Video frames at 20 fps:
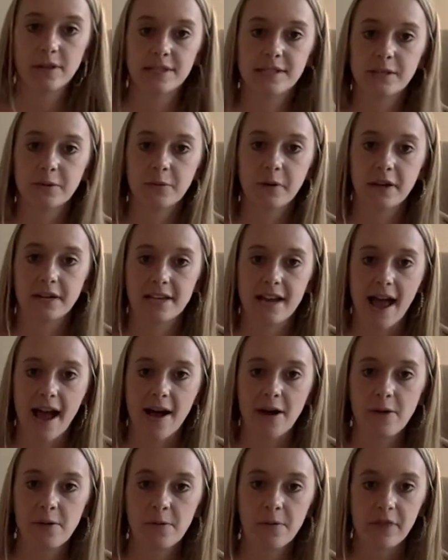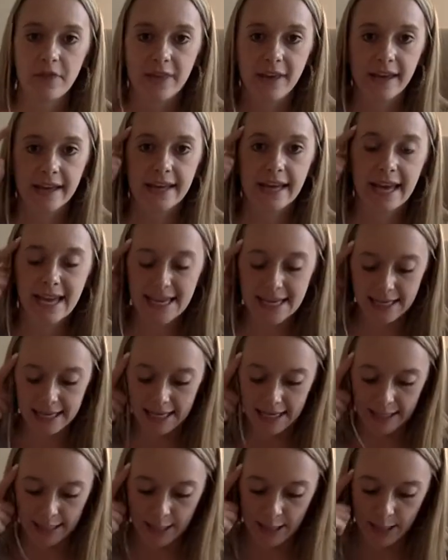The word now. Think it,
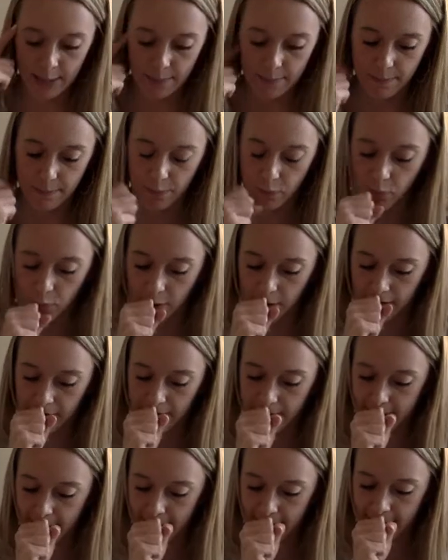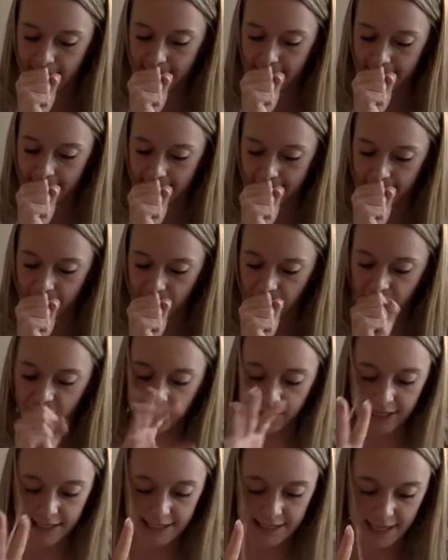breathe it,
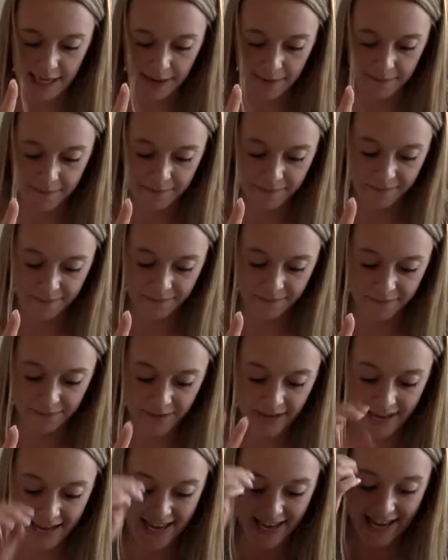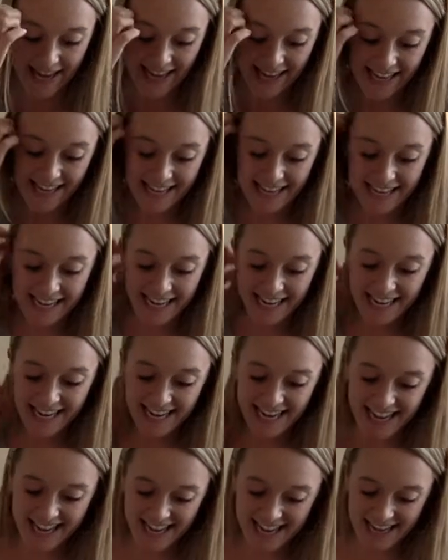release it.
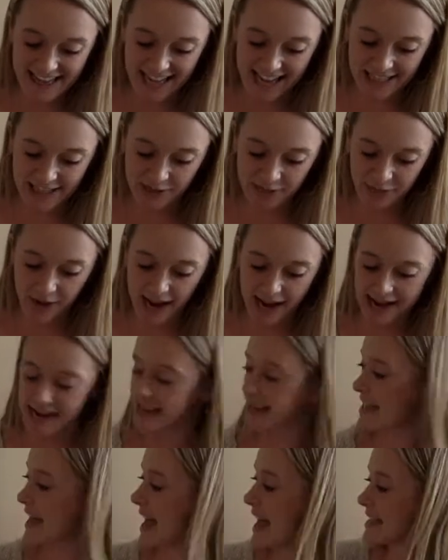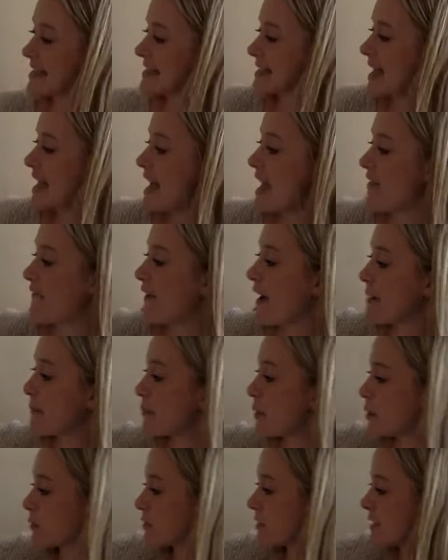Eating, that's right. Yes, if I
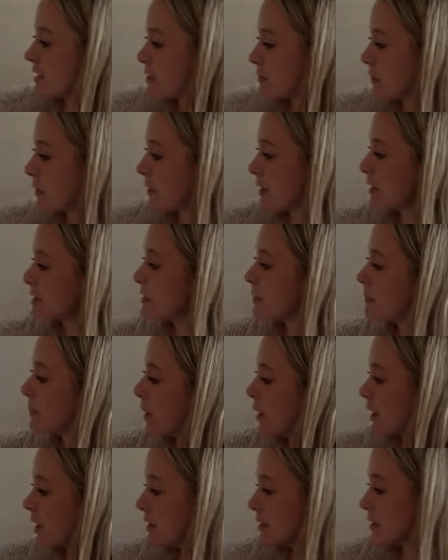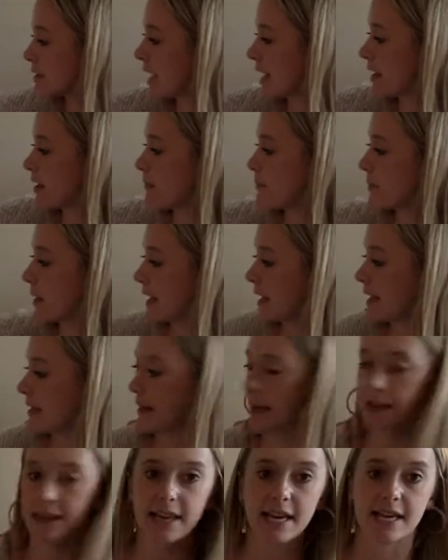broke this word into parts, I could break it
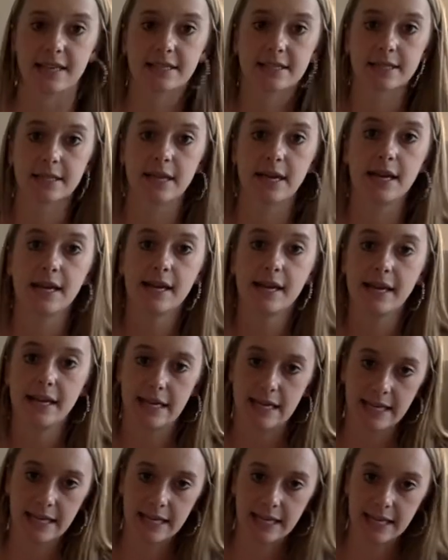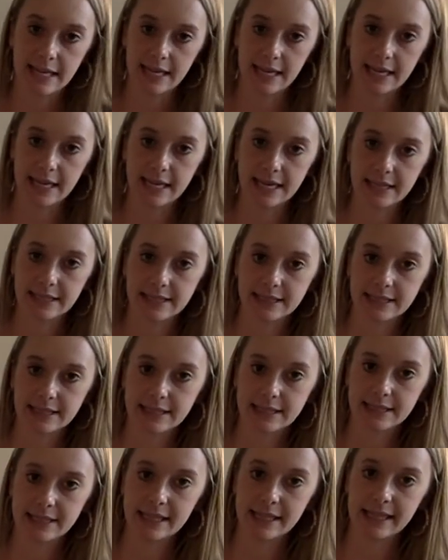like this.
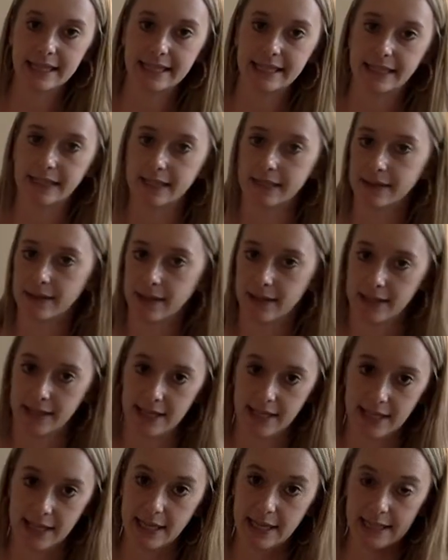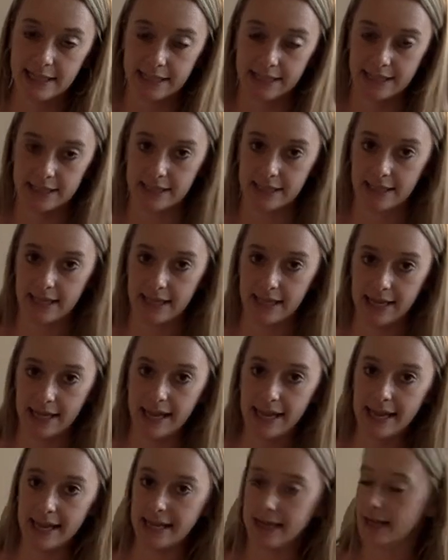Eating,
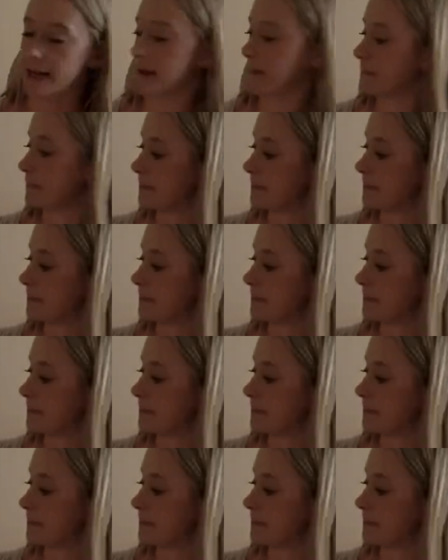eat-ing.